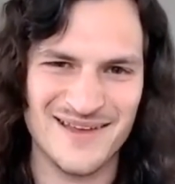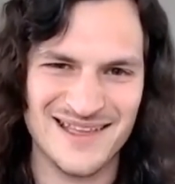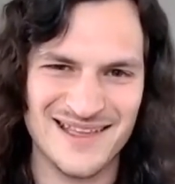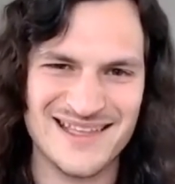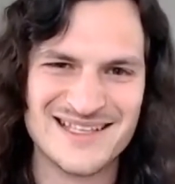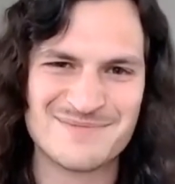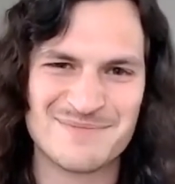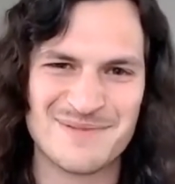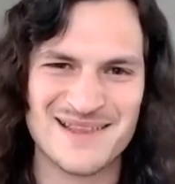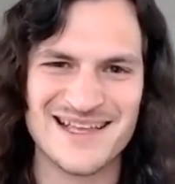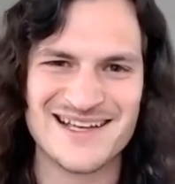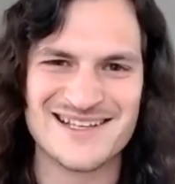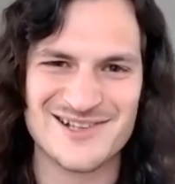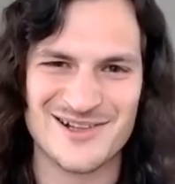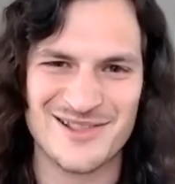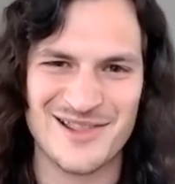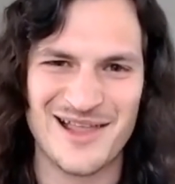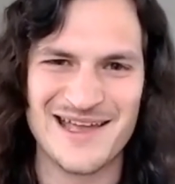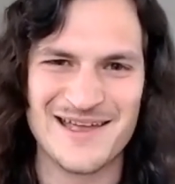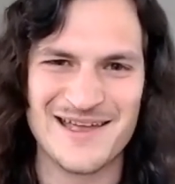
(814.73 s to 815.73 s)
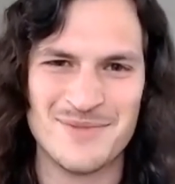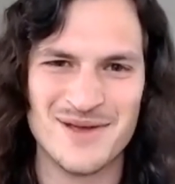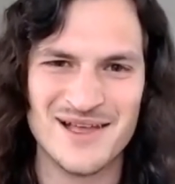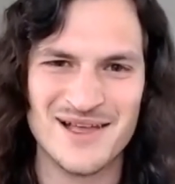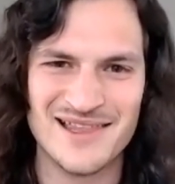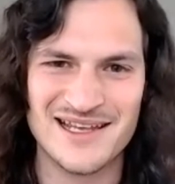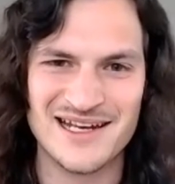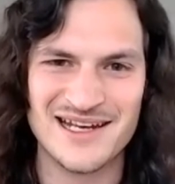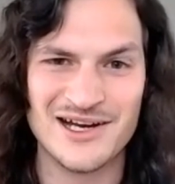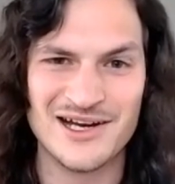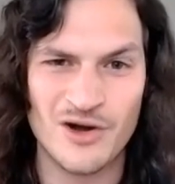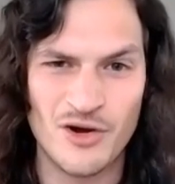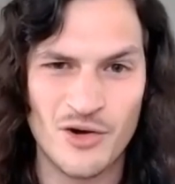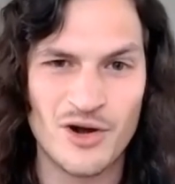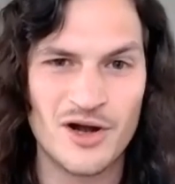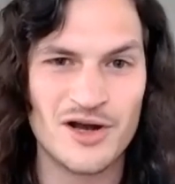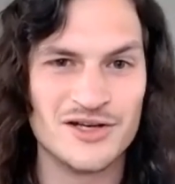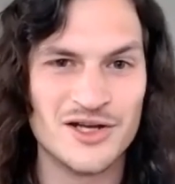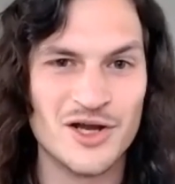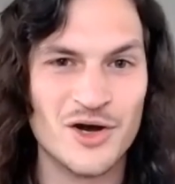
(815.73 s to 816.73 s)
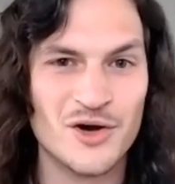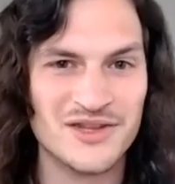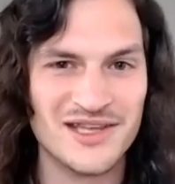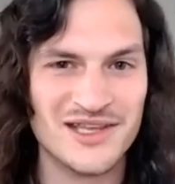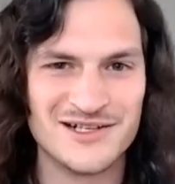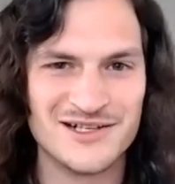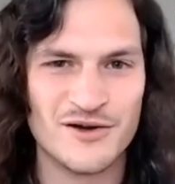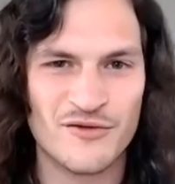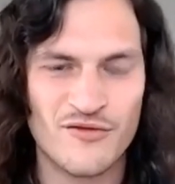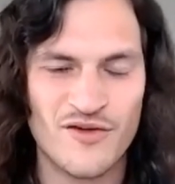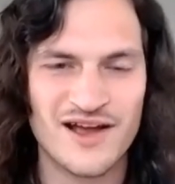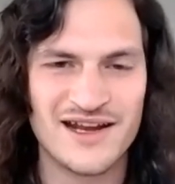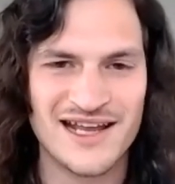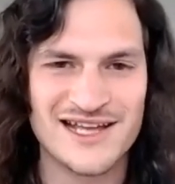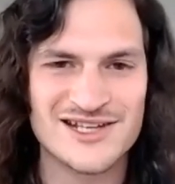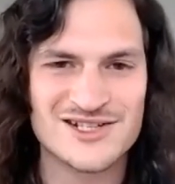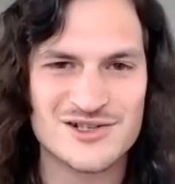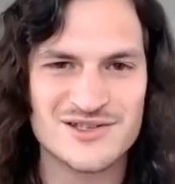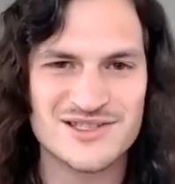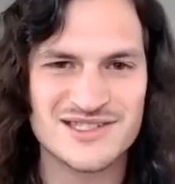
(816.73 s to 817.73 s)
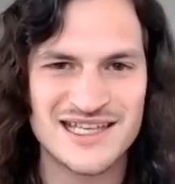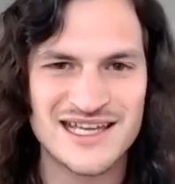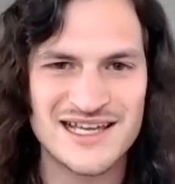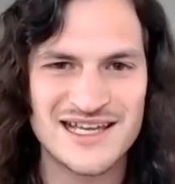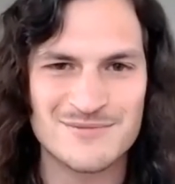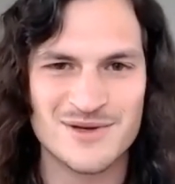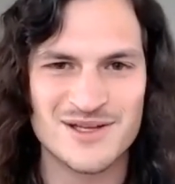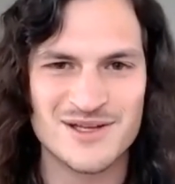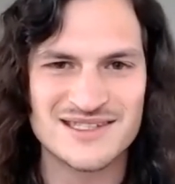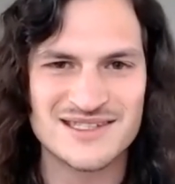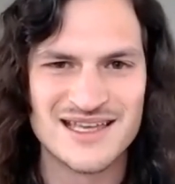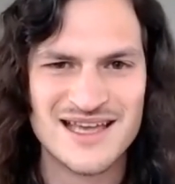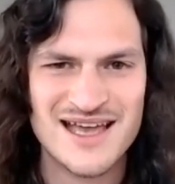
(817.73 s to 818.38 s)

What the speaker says: this potential liability or a note in your financial statements?